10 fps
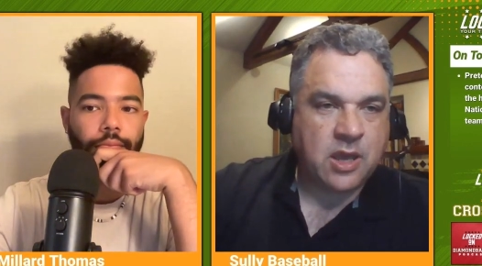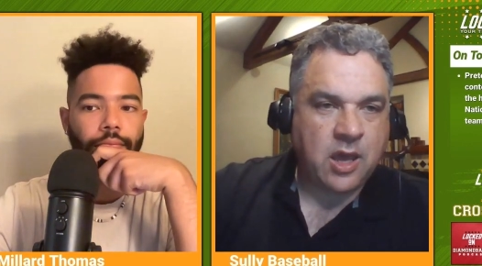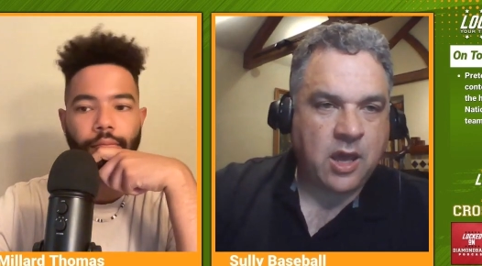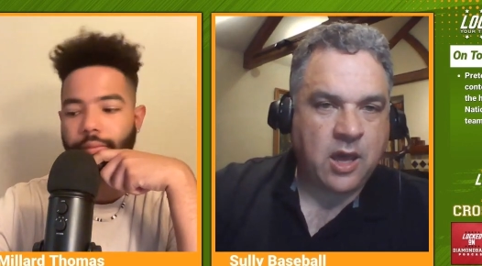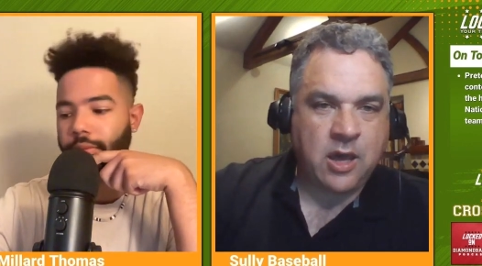
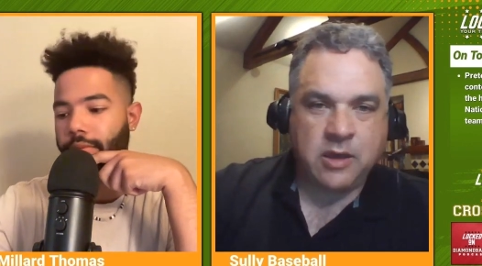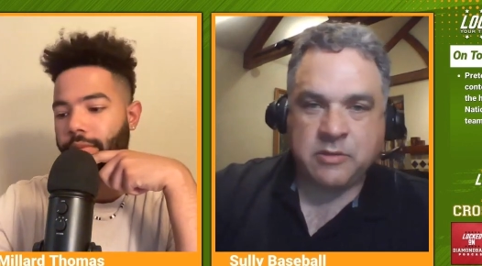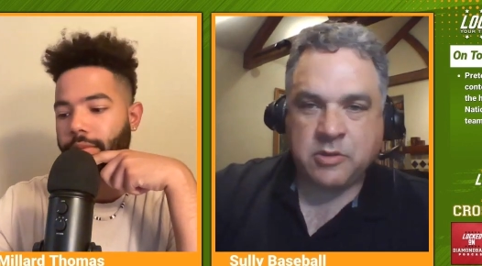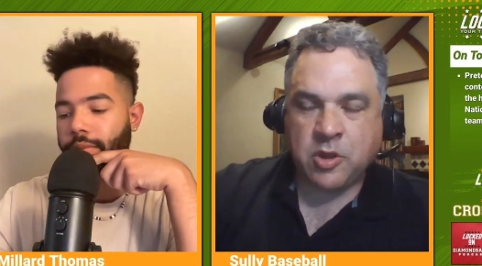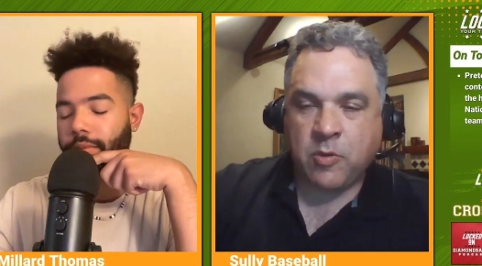
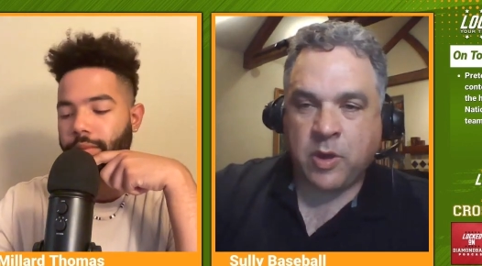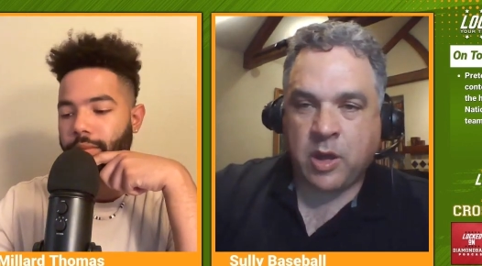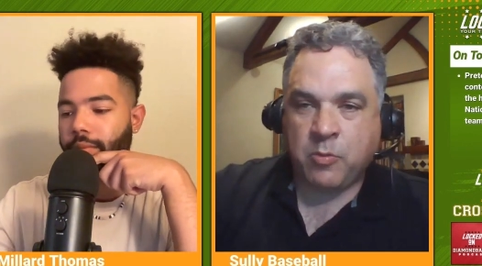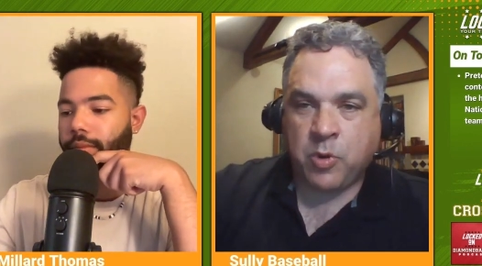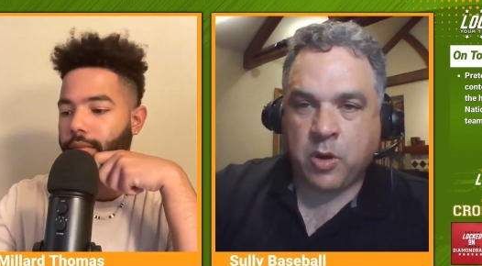Speaker 1: uh going
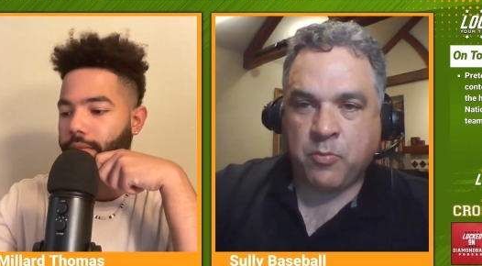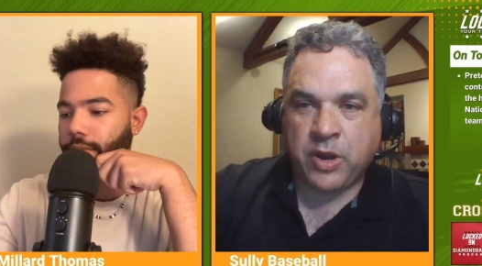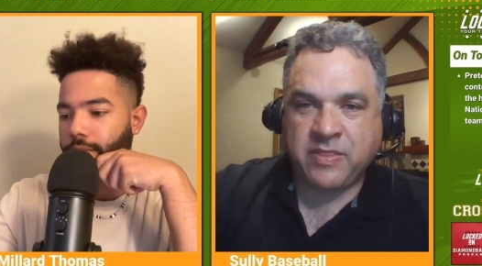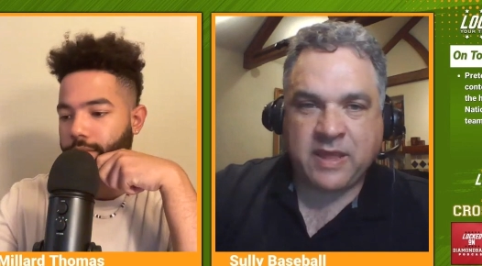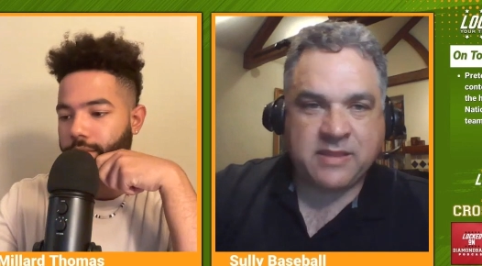on. We're going to
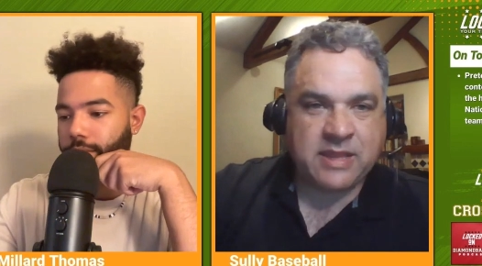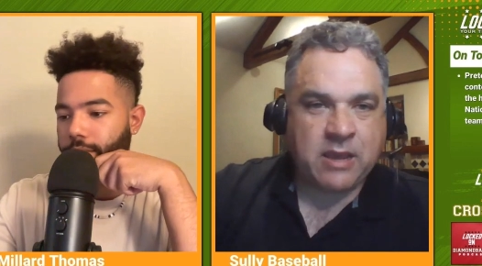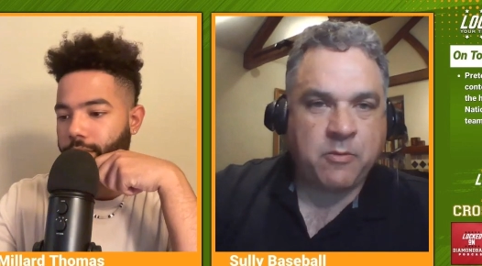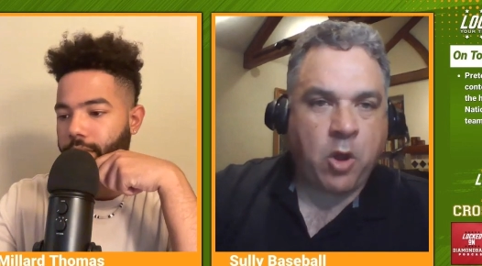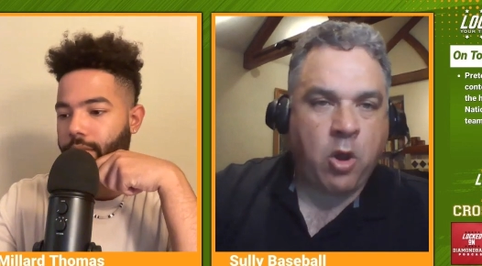break that
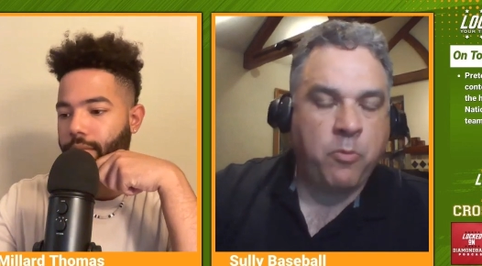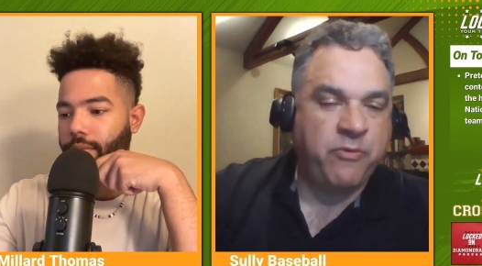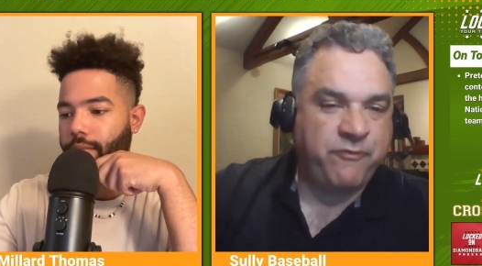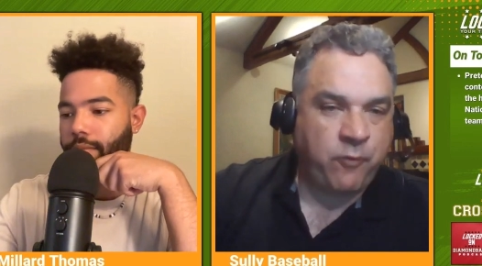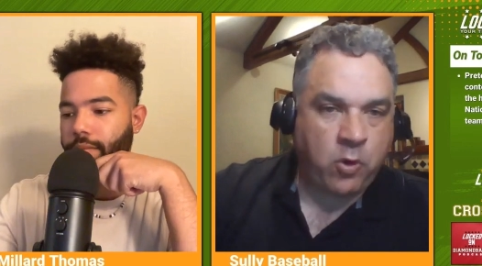down. Oh,
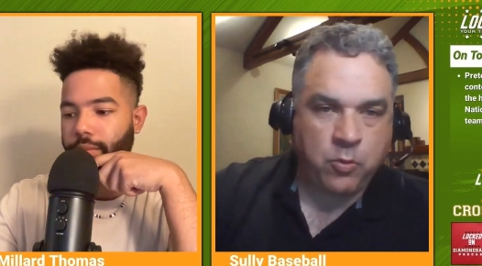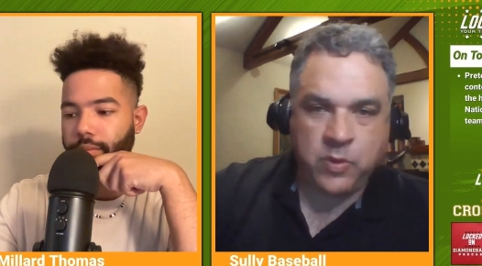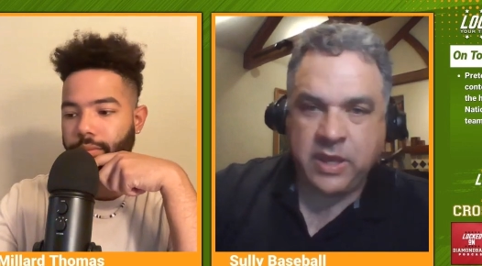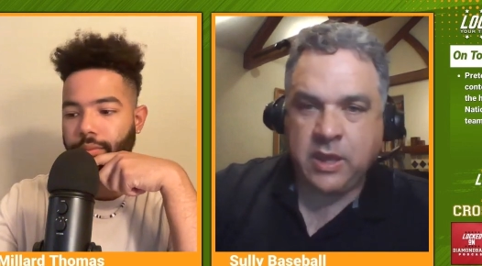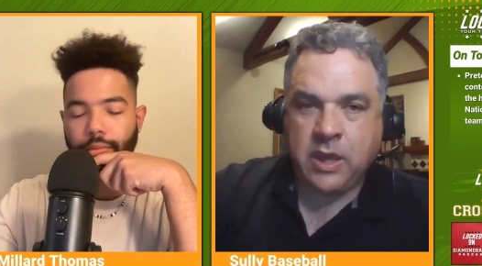before
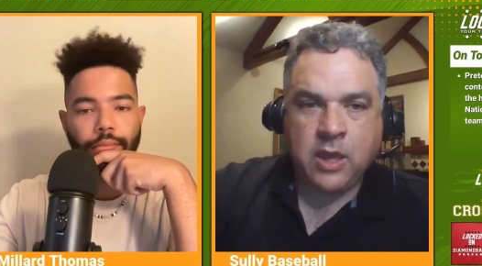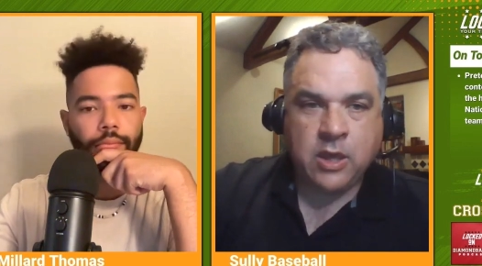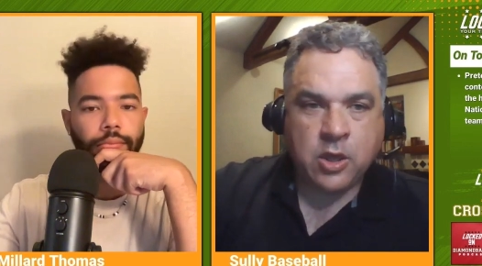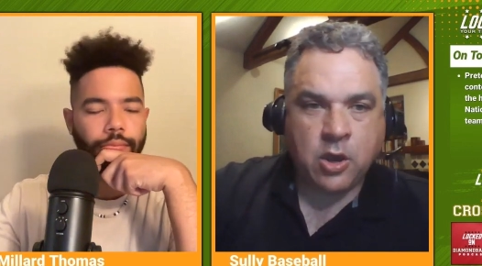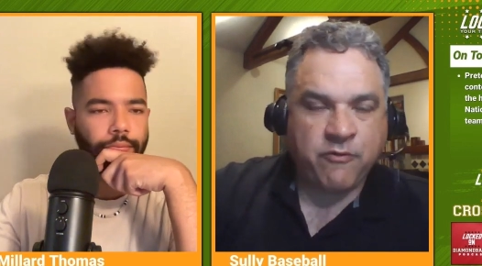we
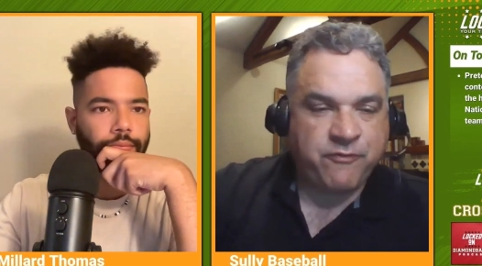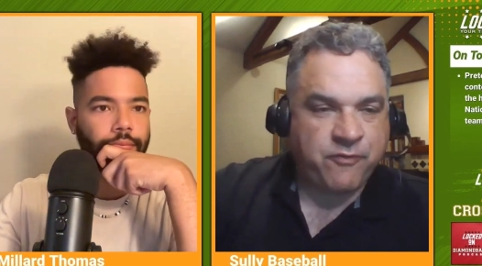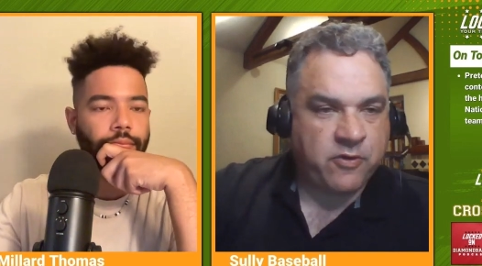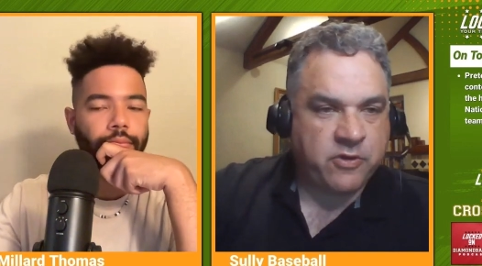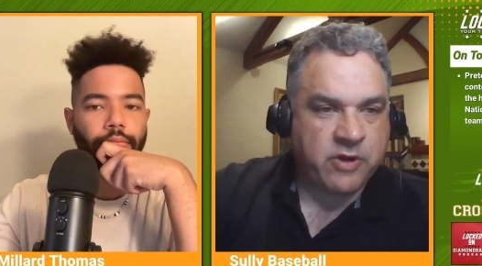go
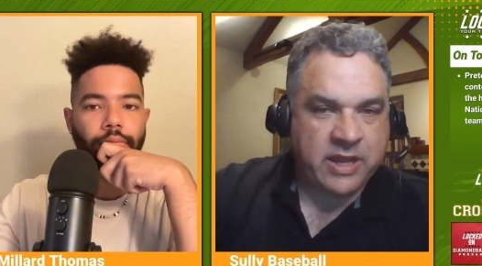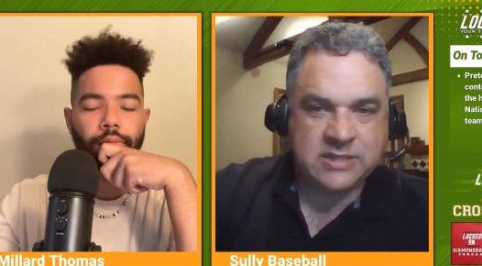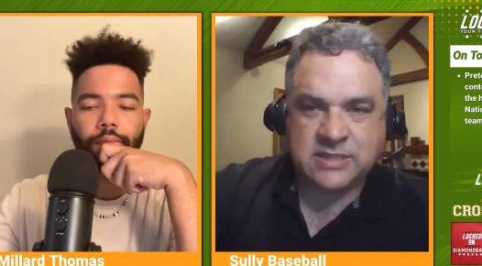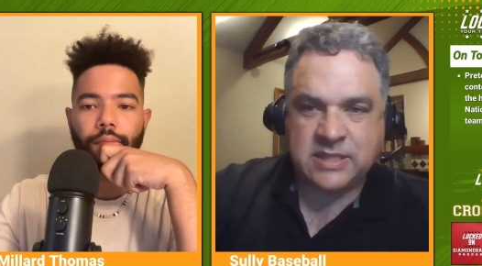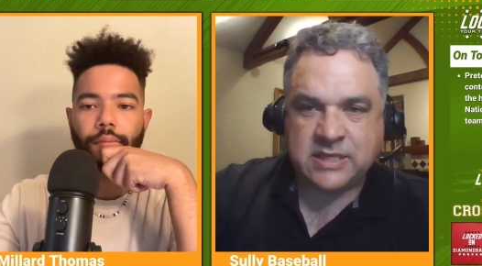further
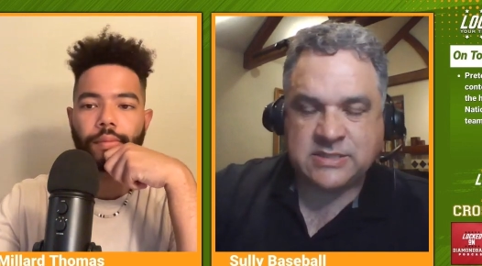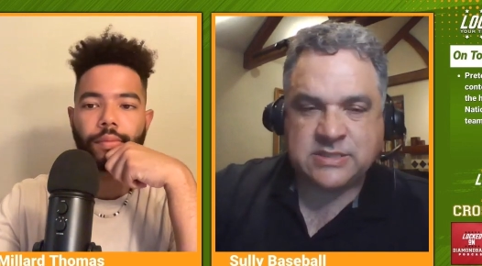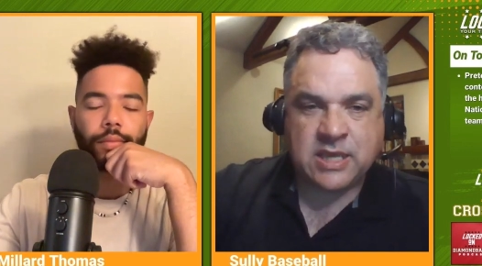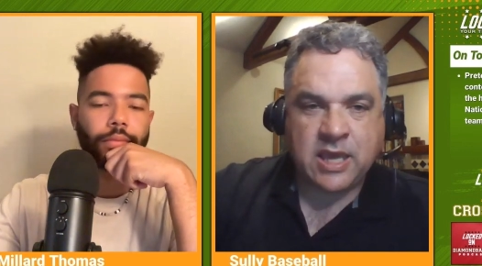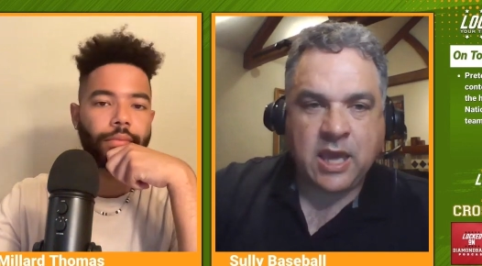into
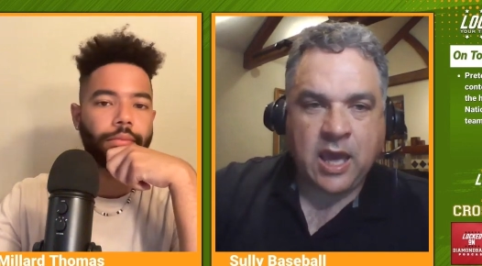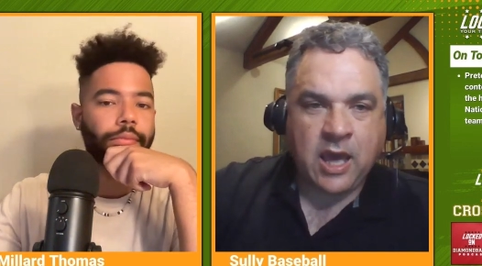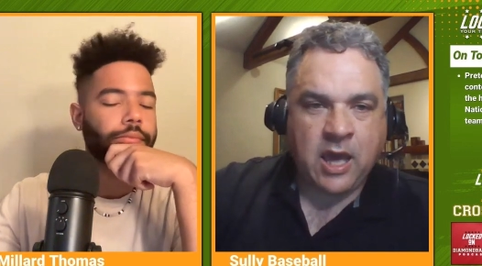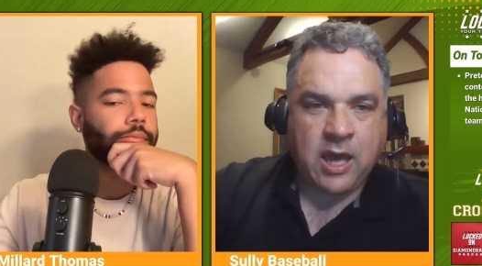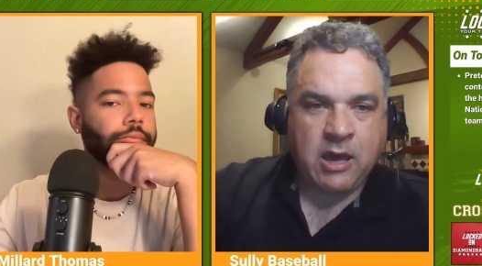this,
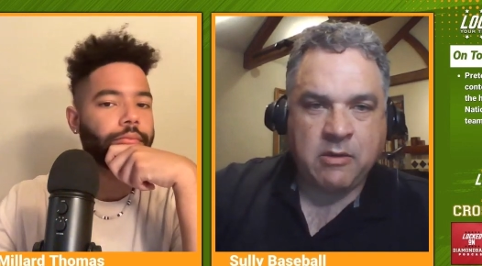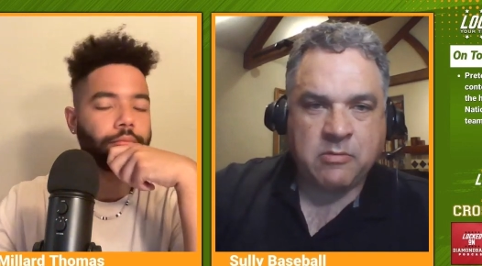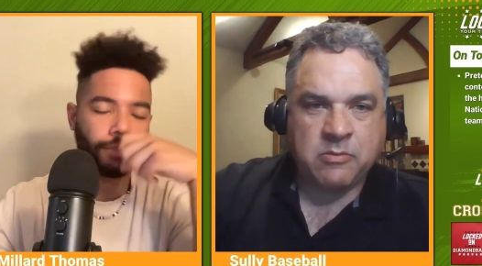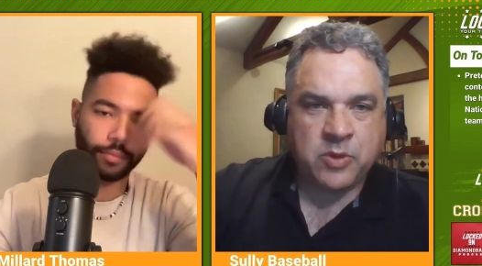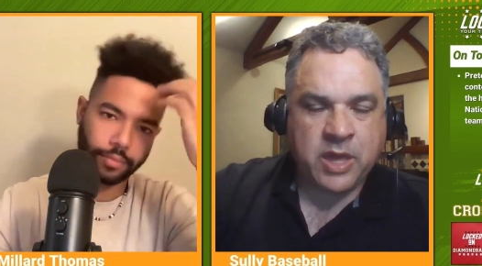uh
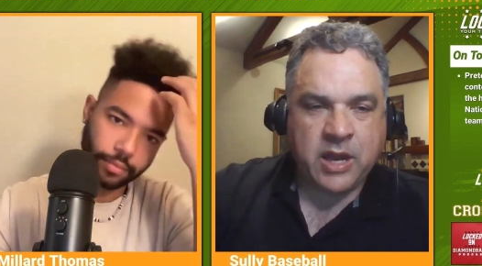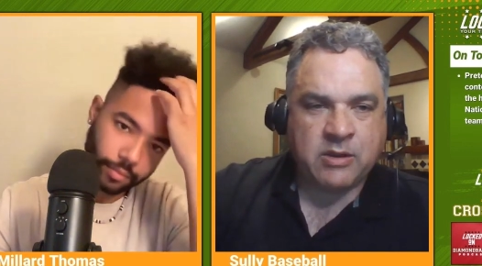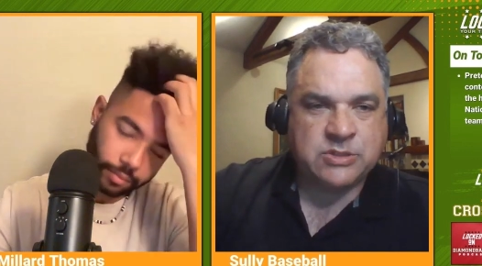we gotta